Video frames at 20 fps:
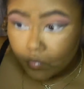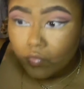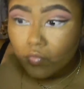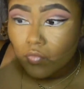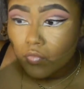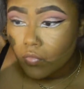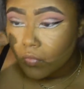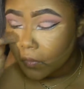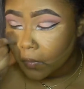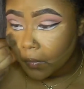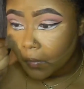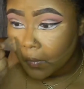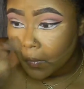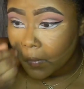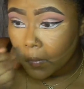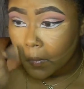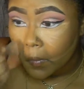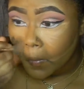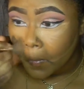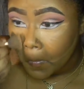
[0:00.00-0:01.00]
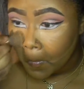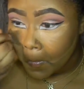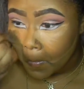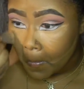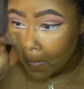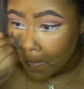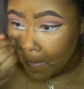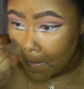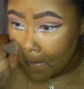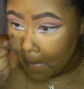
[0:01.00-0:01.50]
Gotta be real careful
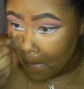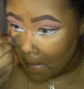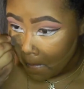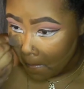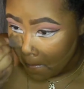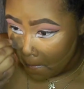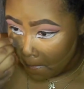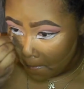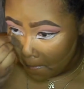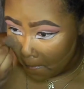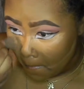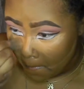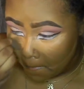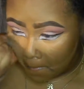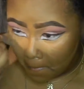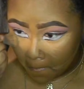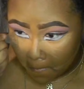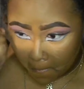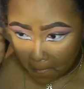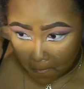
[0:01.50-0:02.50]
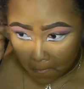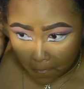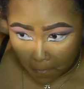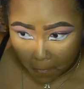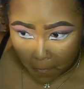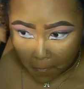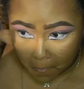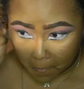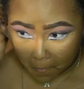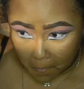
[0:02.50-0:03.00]
underneath that eye
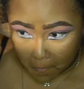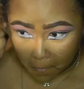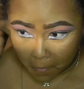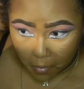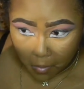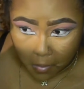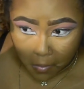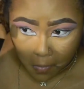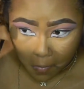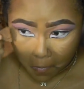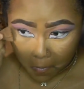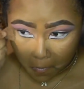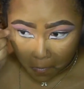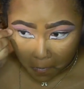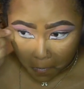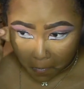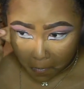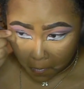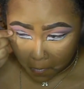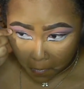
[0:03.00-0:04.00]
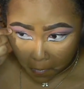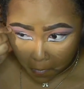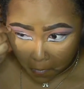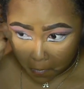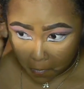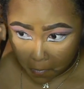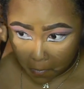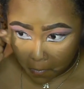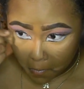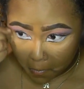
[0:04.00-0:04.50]
that we don't mess up
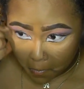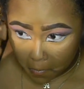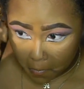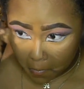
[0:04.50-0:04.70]
anything.